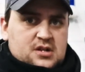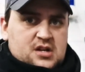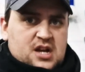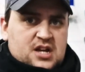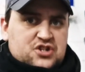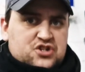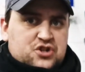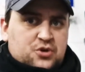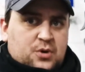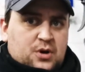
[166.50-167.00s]

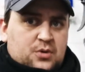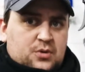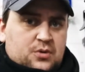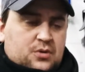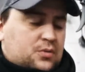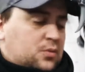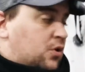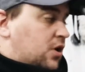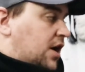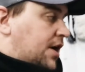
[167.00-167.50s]
H2O,
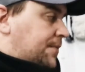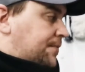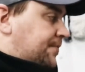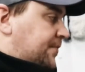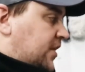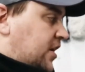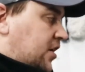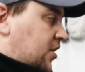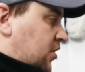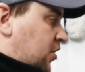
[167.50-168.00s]
water.
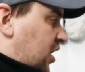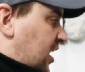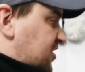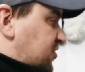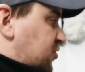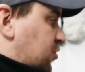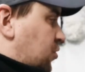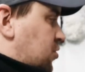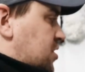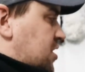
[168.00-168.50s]

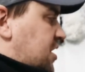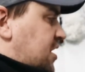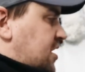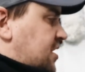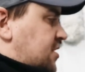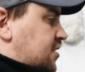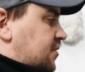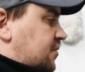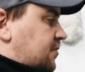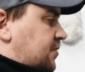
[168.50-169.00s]
That's all you
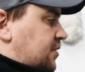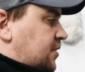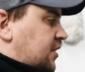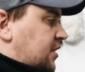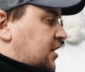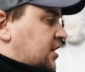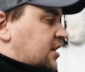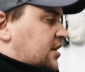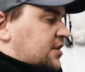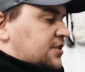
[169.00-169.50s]
need
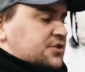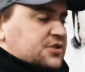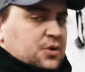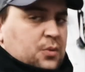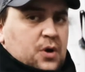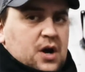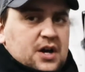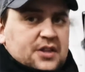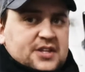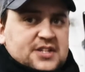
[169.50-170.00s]
to
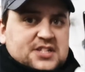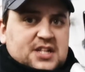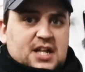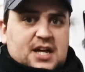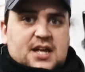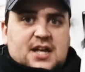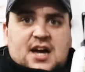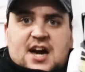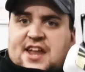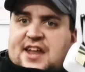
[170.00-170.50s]
work this
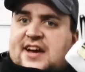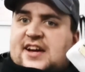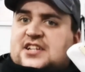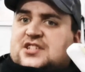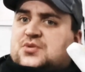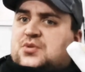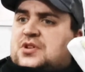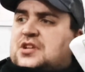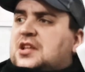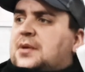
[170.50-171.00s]
clay, and it
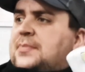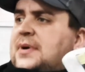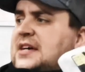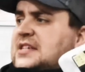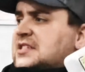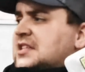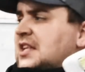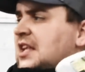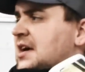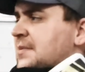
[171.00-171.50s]
is one of the
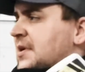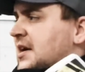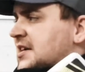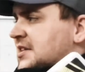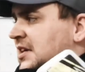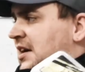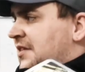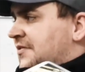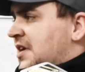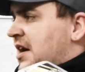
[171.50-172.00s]
best clay bars
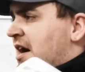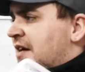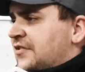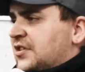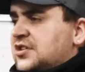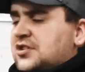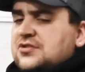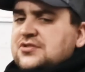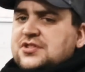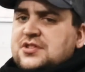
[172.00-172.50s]
I've ever
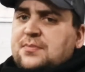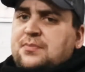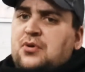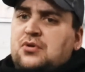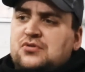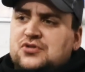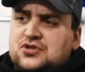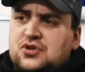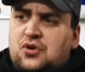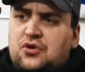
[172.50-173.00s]
used. It
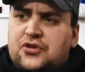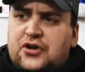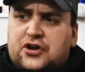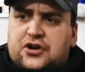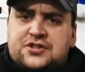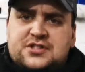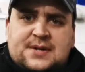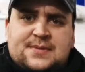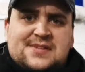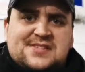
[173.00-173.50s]
pulls all the
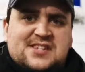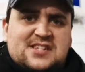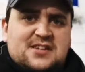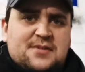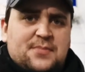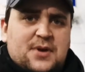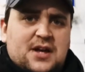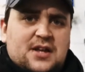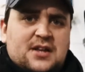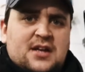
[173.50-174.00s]
contaminants out of
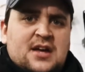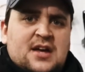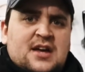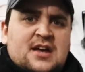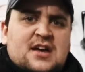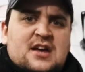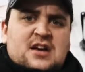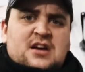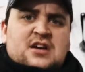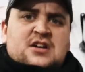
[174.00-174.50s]
the paint,
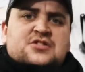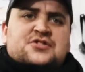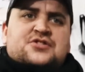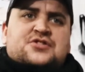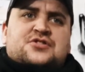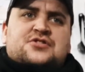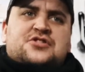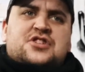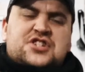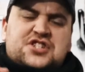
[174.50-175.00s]

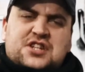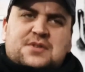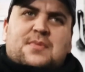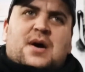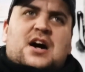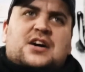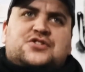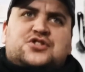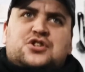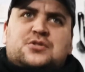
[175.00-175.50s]
doesn't
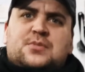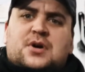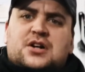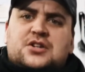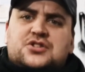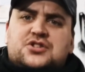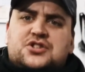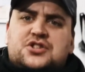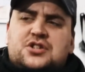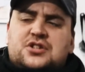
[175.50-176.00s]
mar too
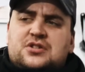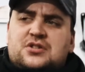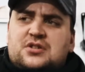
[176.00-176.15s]
much.